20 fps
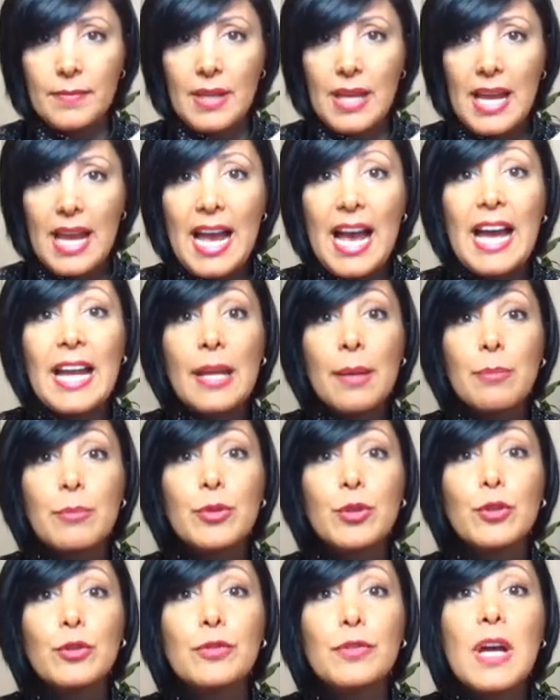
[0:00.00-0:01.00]
and
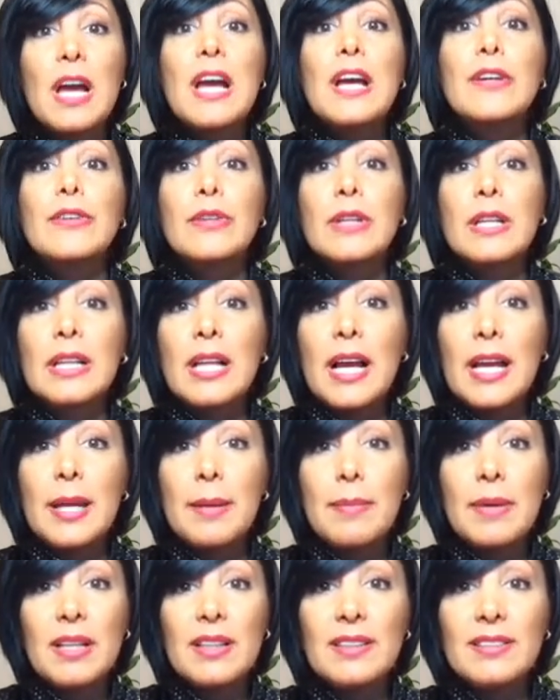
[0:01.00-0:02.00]
improve
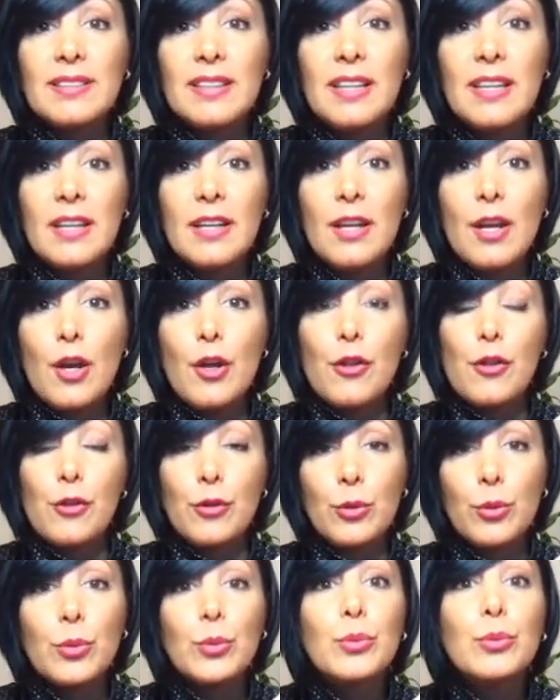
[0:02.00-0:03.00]
reliability
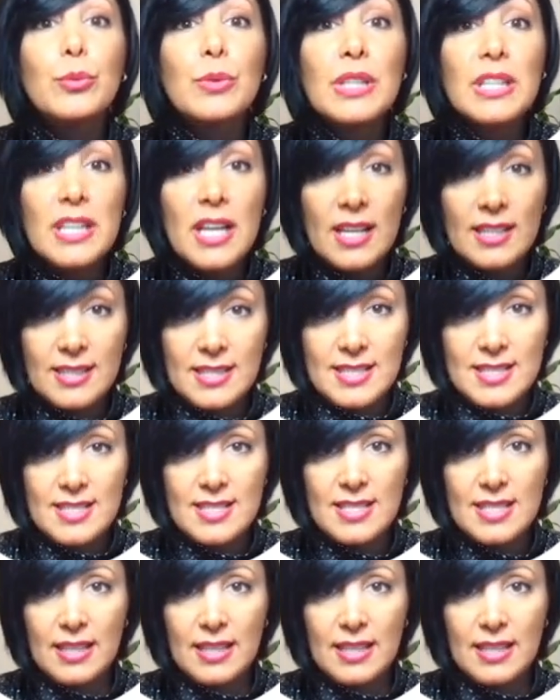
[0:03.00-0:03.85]
through redundancy.